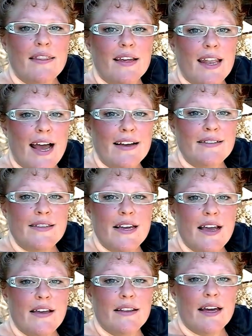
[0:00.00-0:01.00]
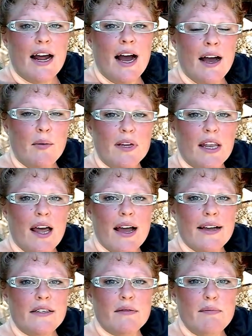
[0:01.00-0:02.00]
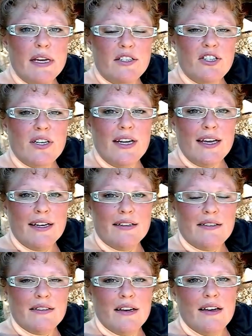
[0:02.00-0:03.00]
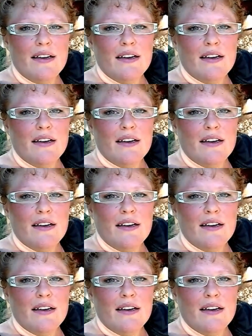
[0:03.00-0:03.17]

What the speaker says: The last thing that I would like to mention is,